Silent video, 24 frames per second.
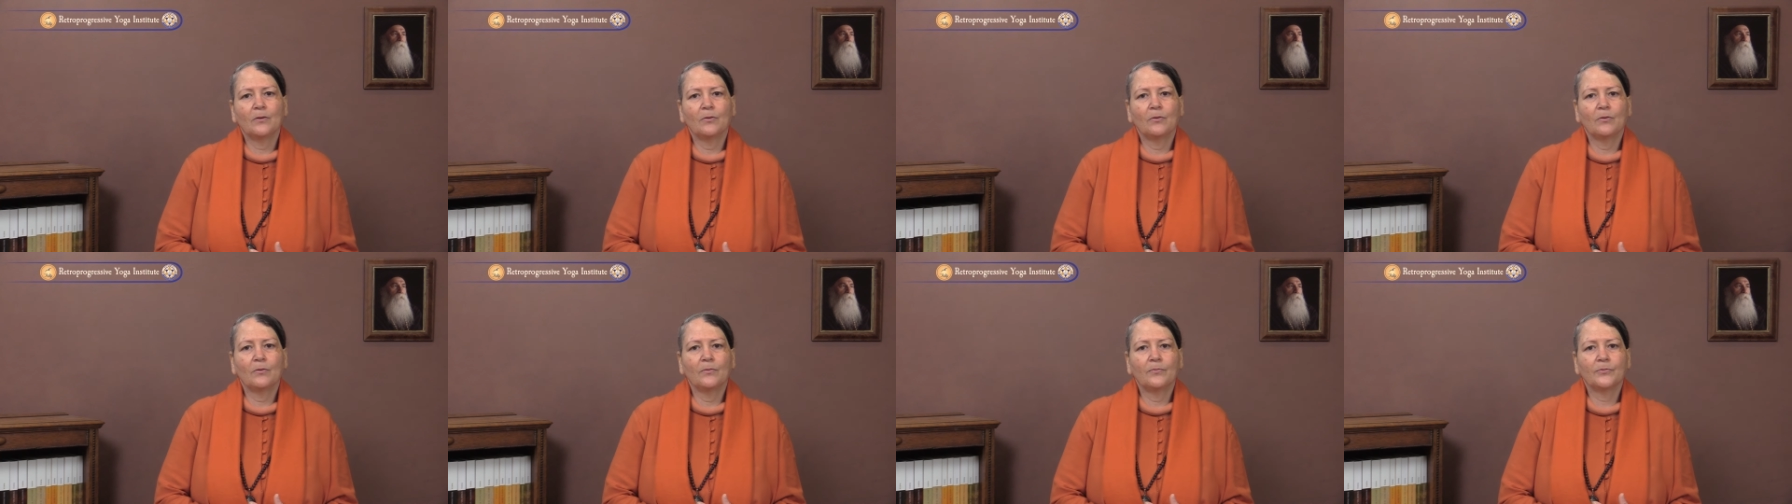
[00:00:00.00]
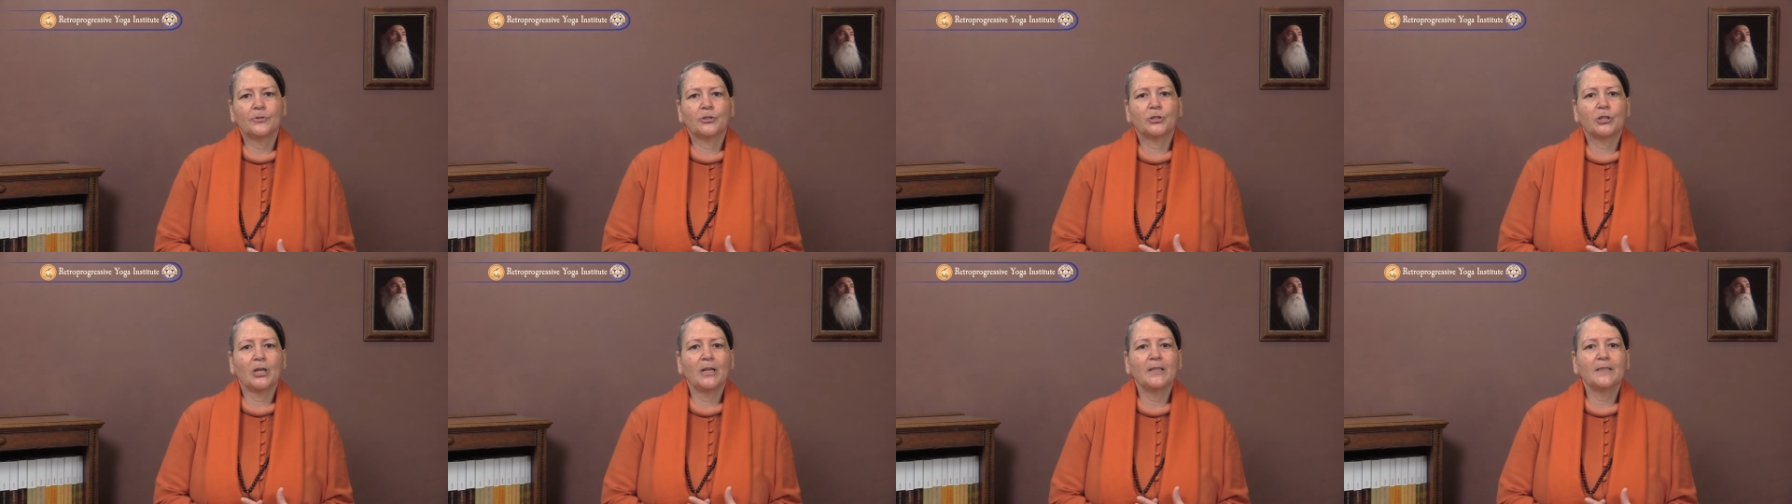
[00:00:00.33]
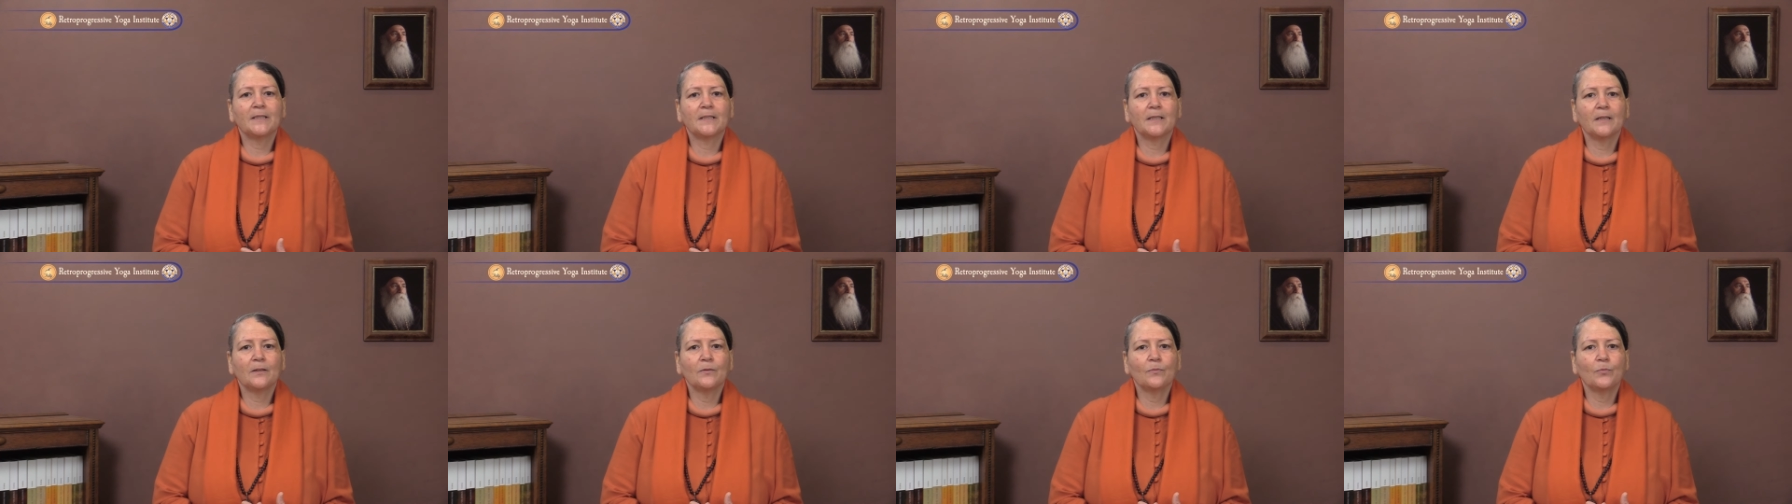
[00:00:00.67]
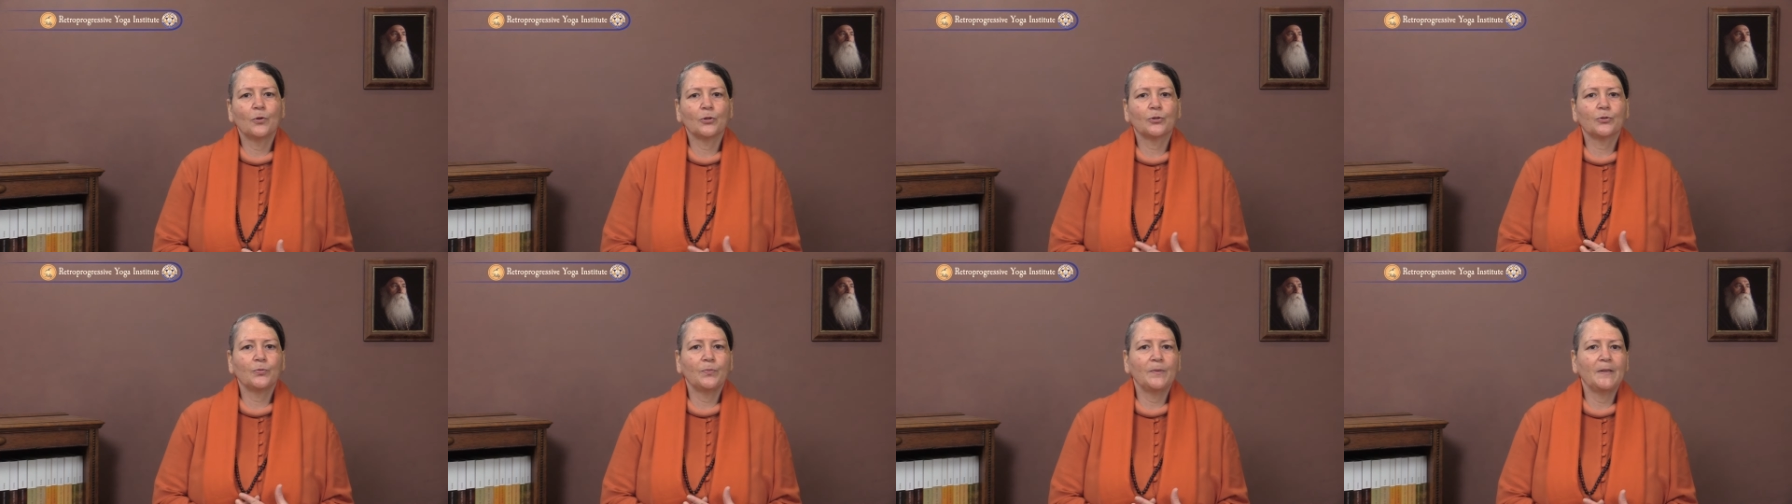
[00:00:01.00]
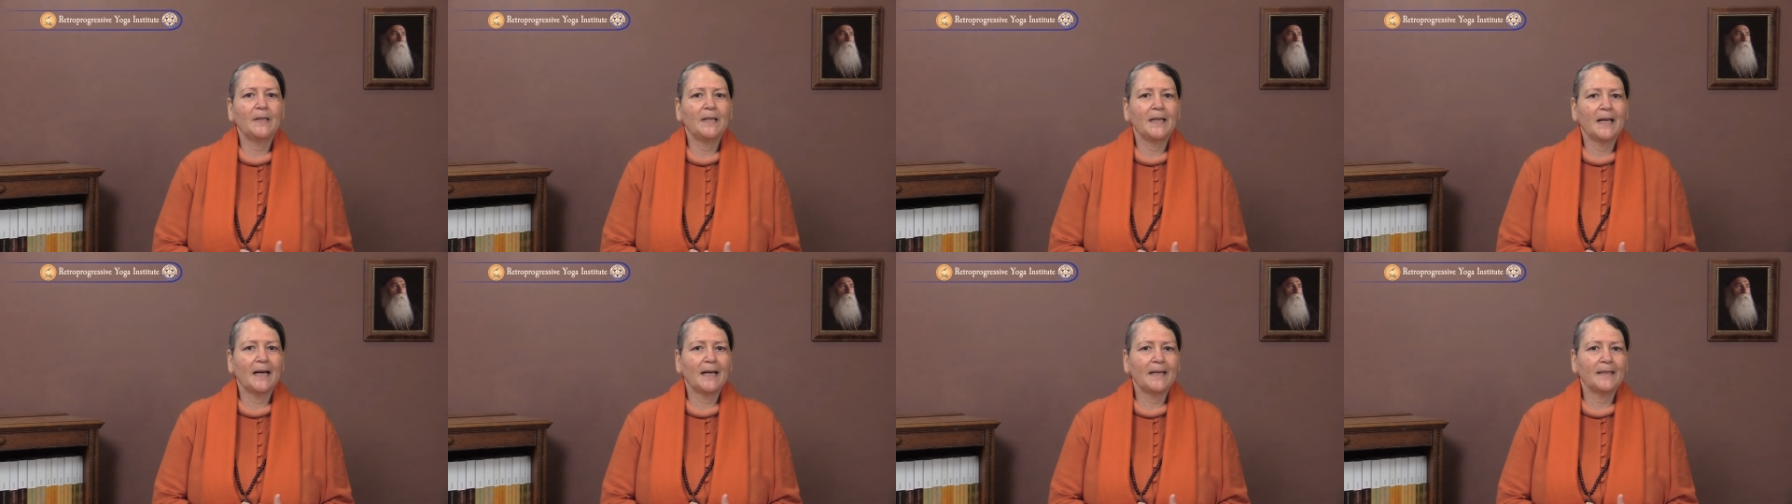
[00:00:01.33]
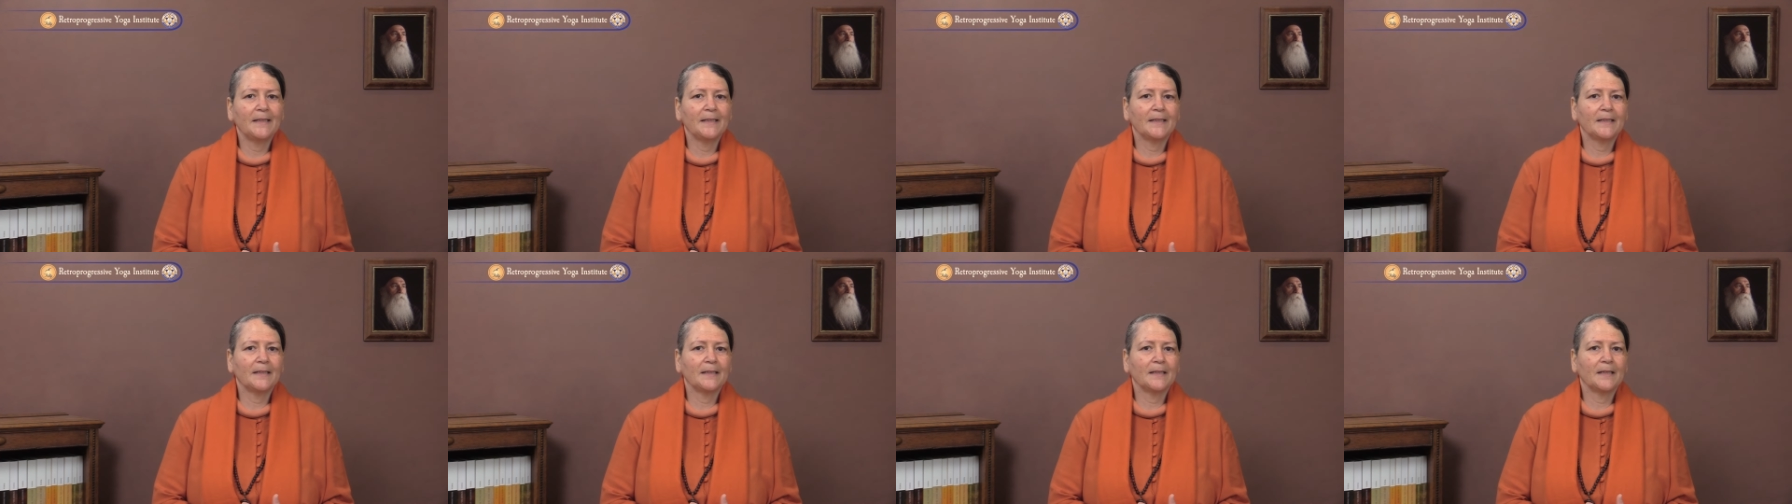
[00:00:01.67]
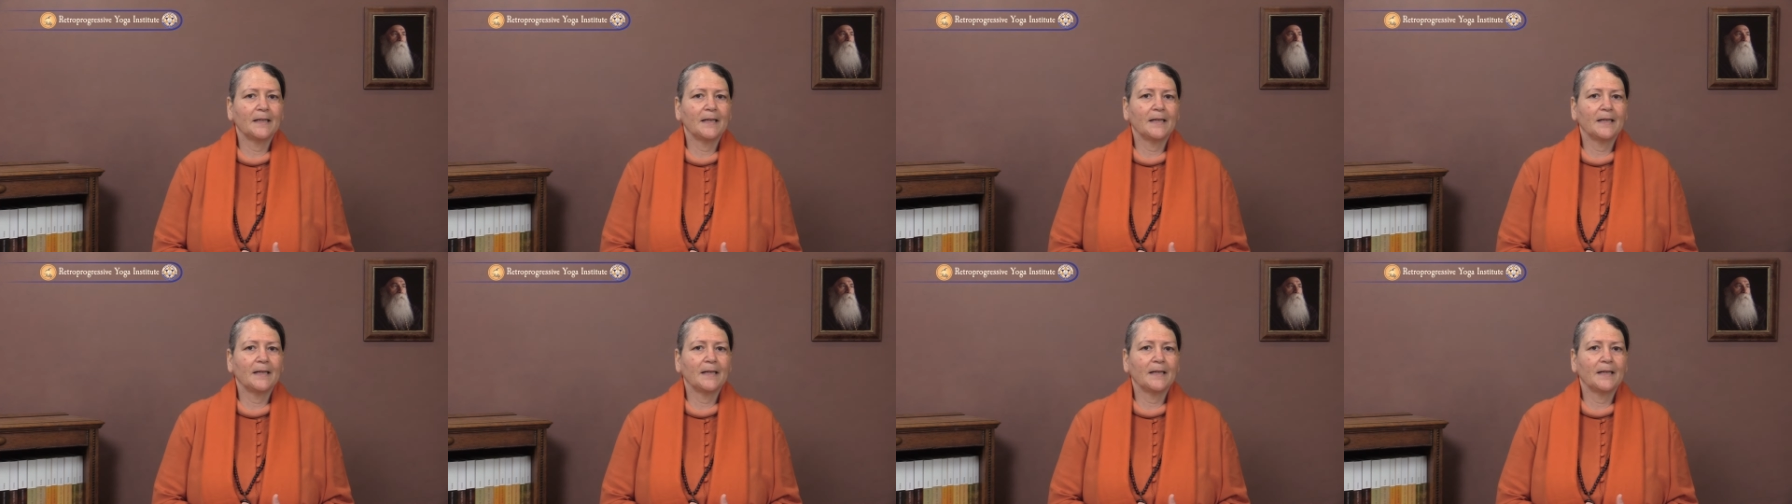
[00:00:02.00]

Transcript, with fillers: of chasing what we like